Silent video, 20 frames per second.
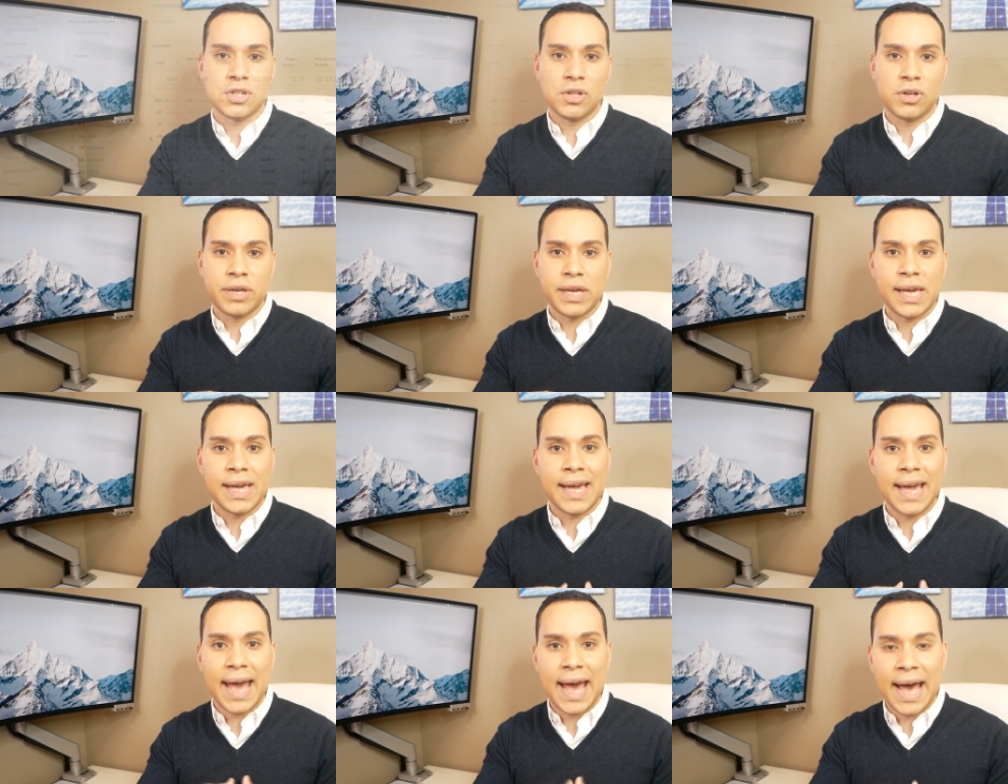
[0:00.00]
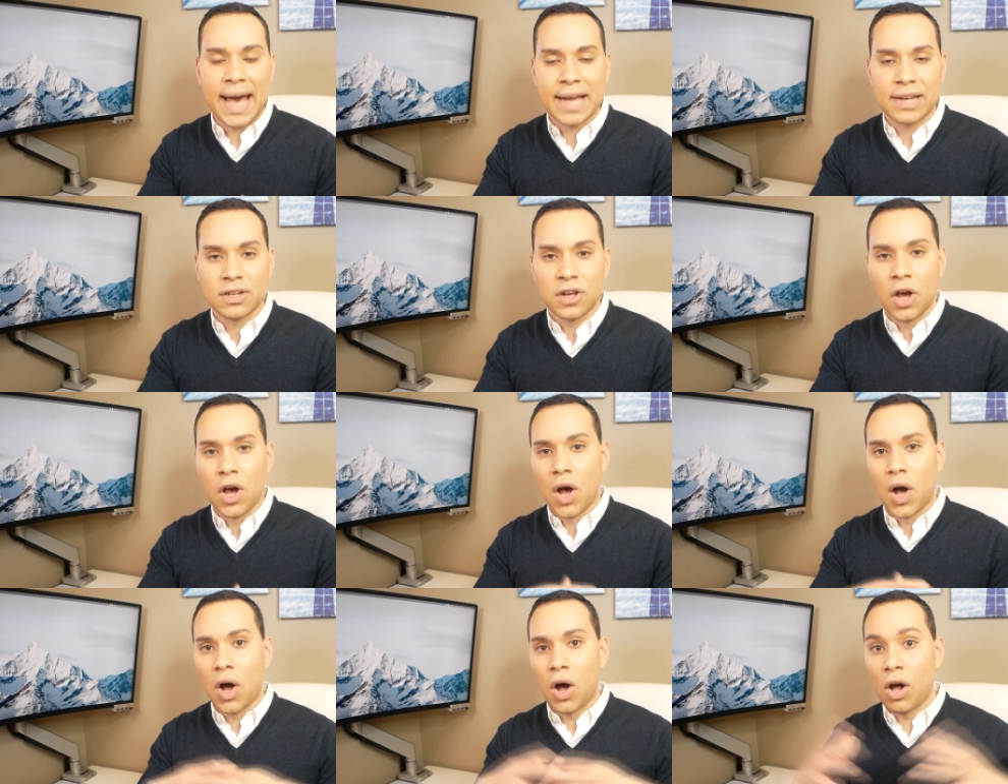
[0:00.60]
looking at
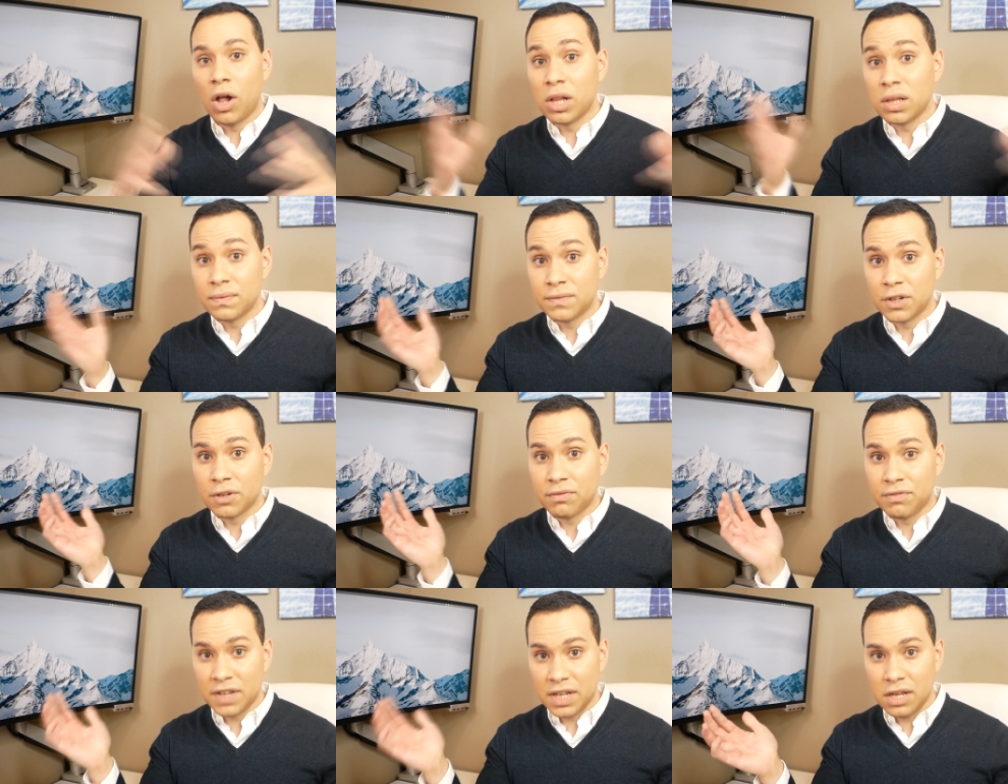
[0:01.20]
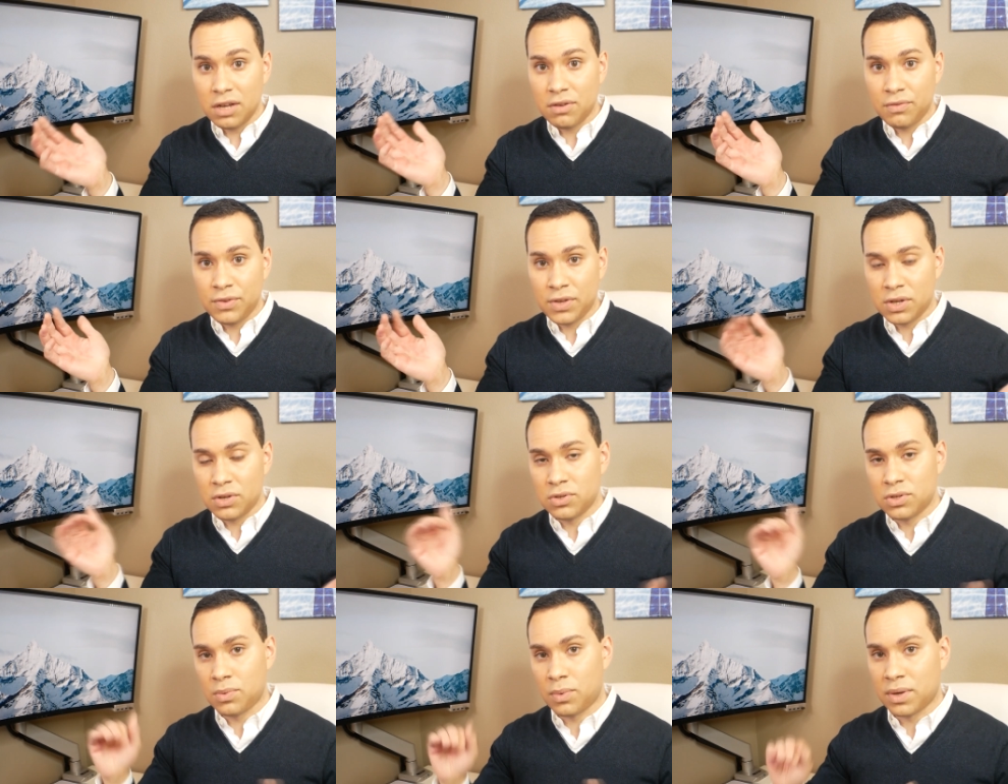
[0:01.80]
all of your video
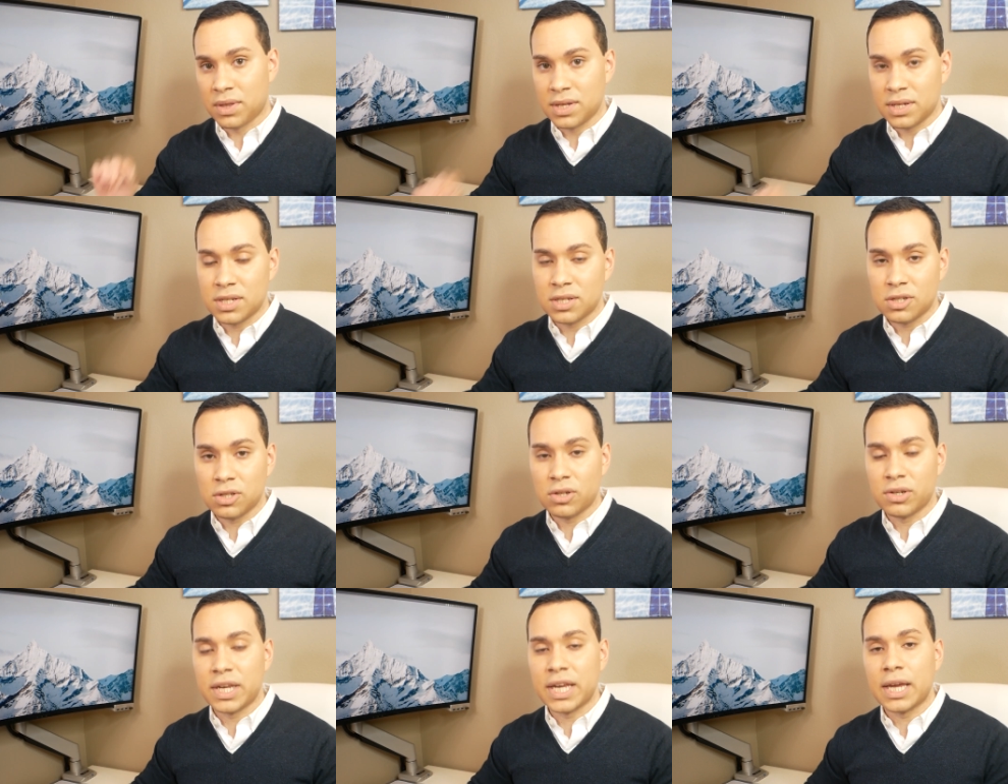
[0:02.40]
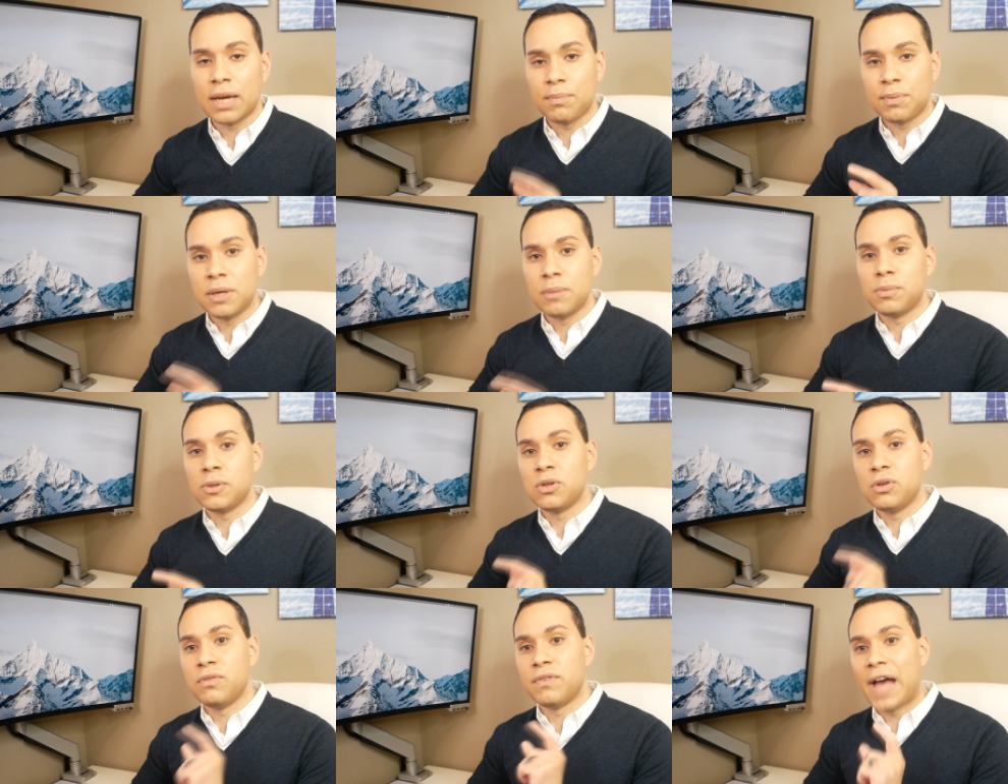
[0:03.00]
views, where this is looking at
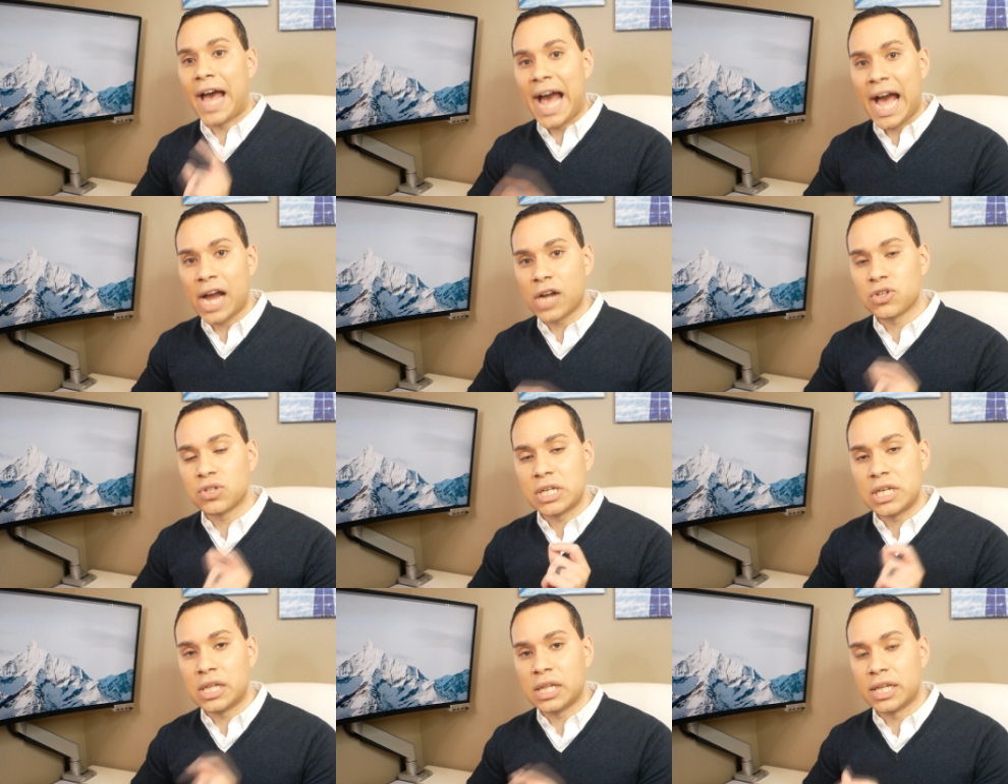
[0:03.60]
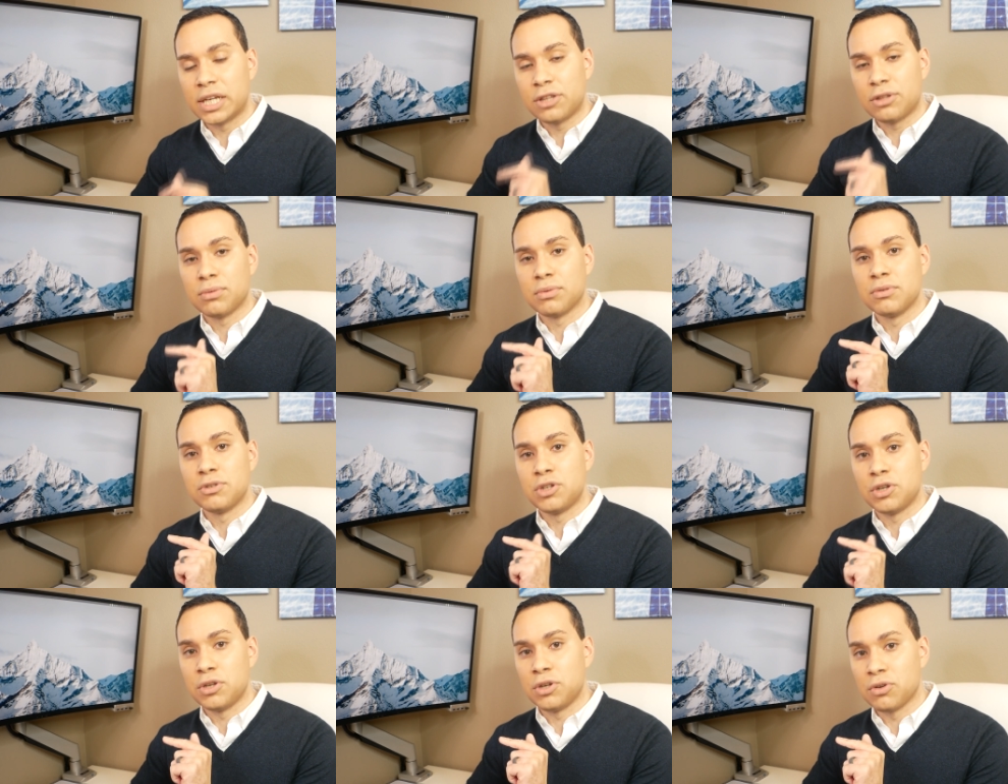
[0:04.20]
people who've actually clicked
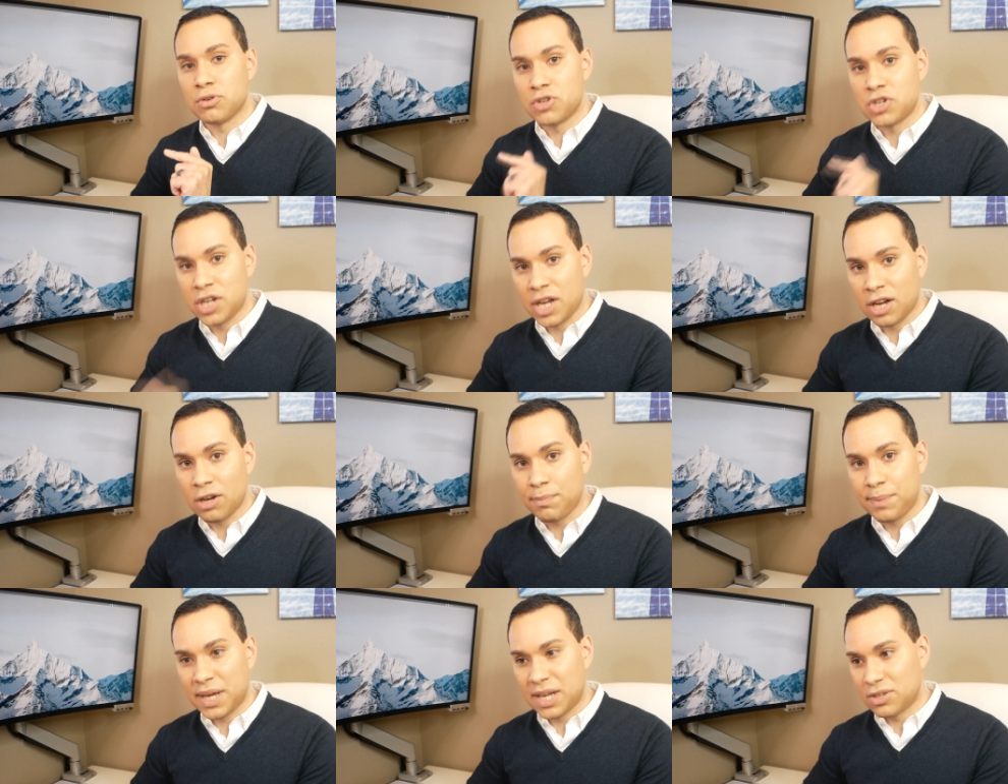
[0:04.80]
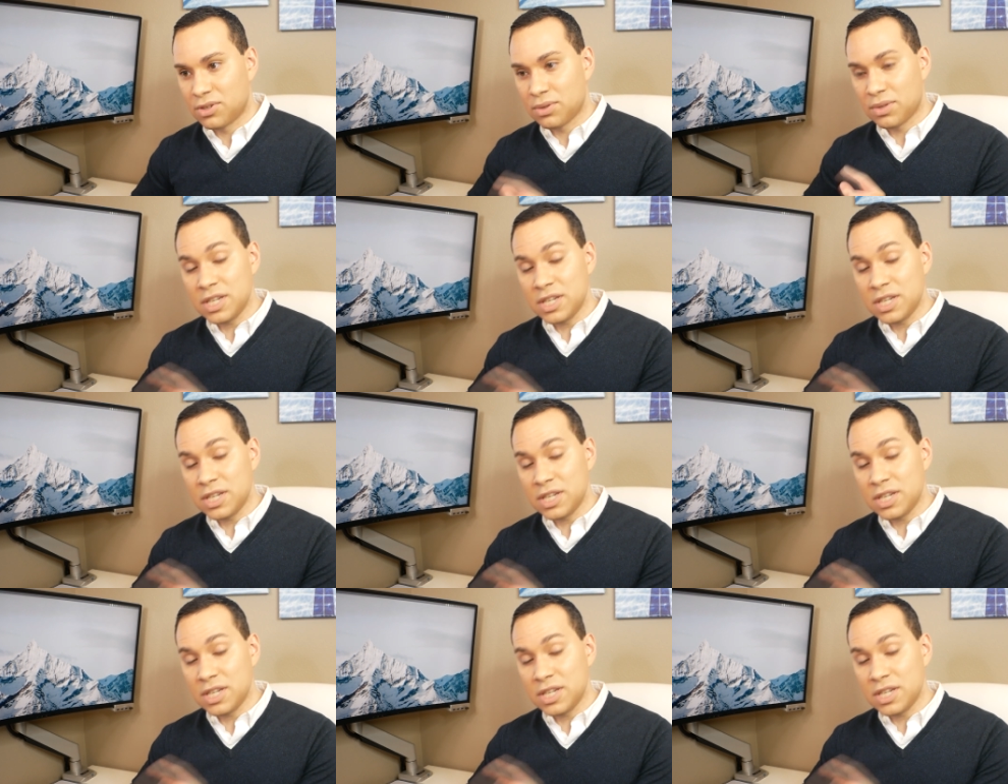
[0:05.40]
through to your channel page.